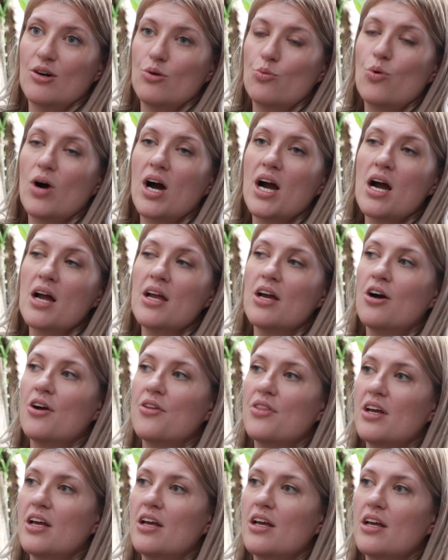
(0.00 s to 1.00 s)
Why
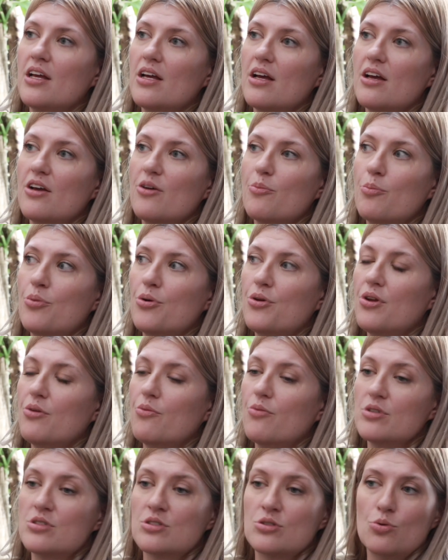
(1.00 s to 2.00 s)
are they
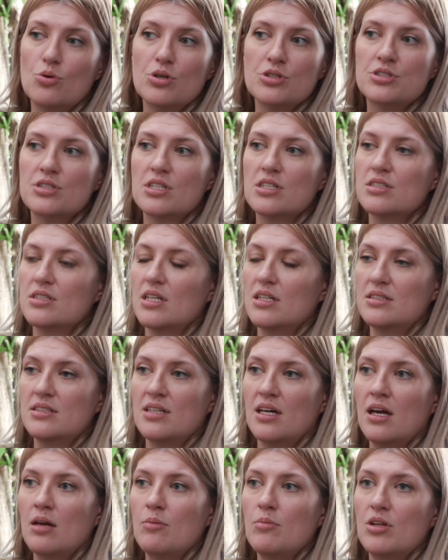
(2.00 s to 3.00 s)
putting resources and
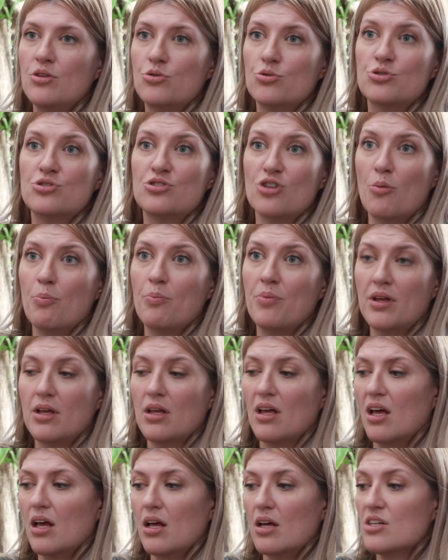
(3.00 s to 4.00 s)
time into
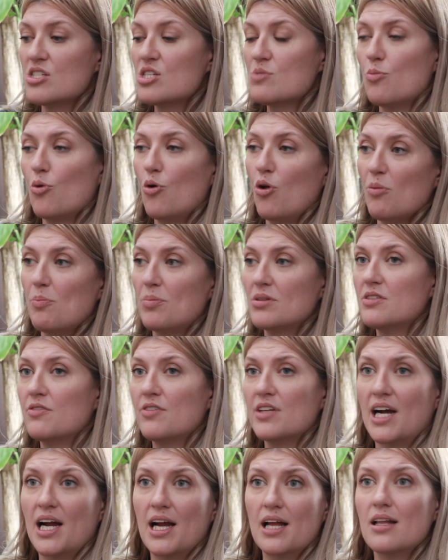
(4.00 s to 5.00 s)
stopping small
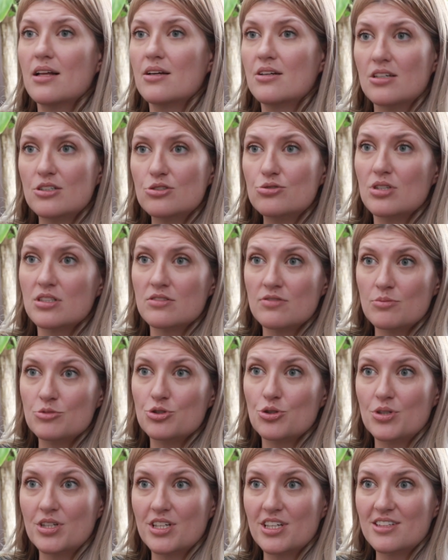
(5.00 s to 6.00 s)
Pacific Island countries
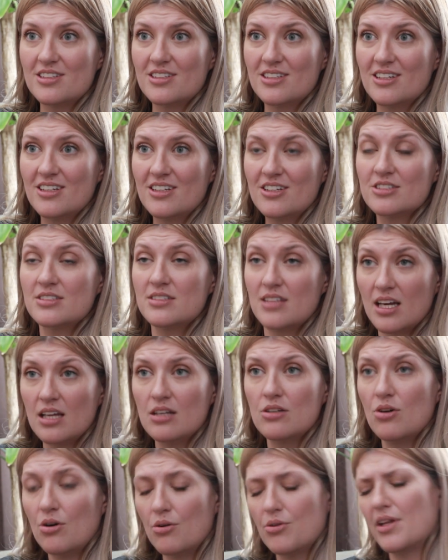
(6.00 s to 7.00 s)
from joining it? Because
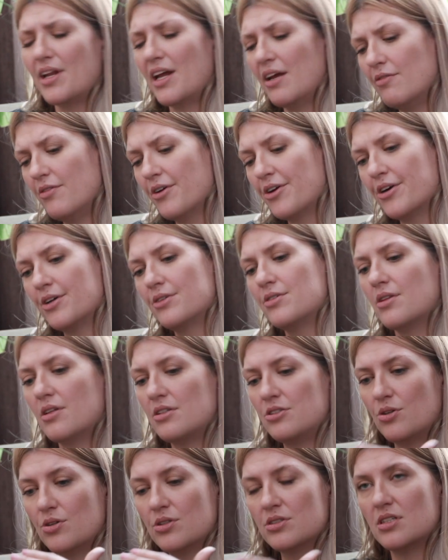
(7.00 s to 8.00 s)
they know that every country
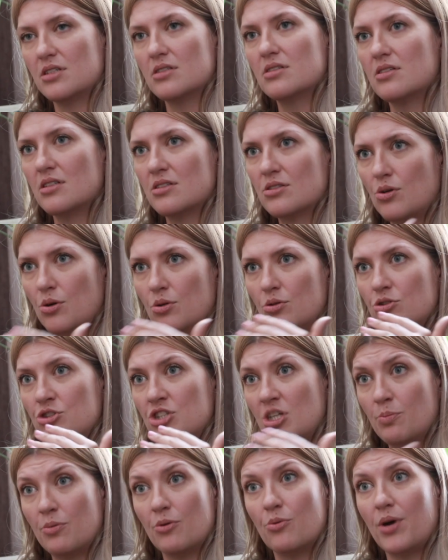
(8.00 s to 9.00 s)
that joins this is going to
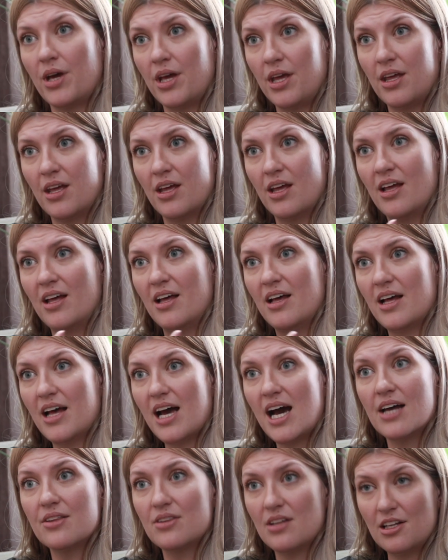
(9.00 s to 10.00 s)
chip away
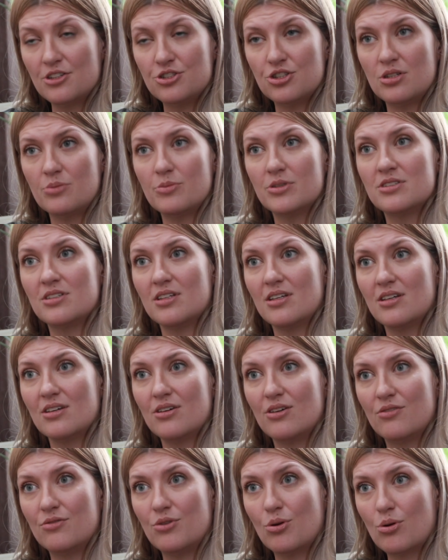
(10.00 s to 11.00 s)
at the legitimacy
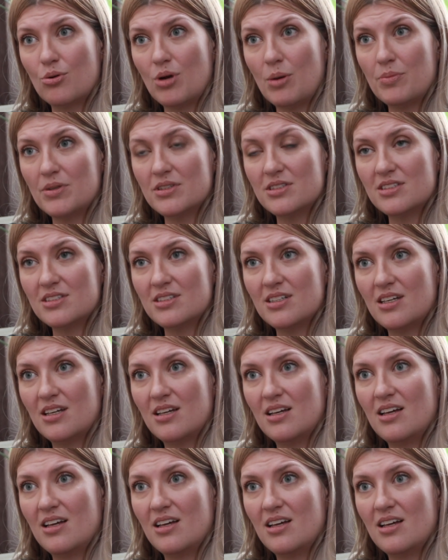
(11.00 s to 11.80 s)
of nuclear weapons.